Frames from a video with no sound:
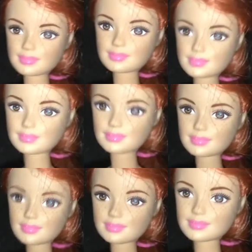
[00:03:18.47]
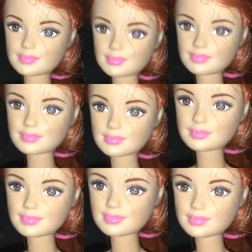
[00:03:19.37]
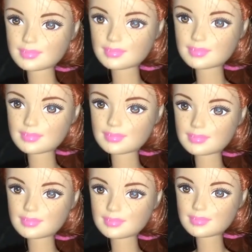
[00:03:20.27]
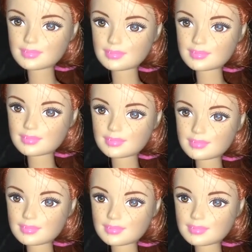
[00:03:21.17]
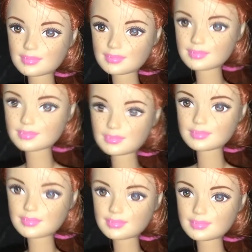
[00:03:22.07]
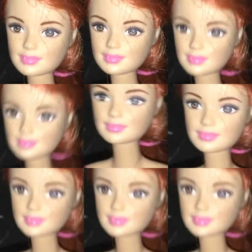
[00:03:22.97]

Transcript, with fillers: How about first we start off with saying our names, and then we can get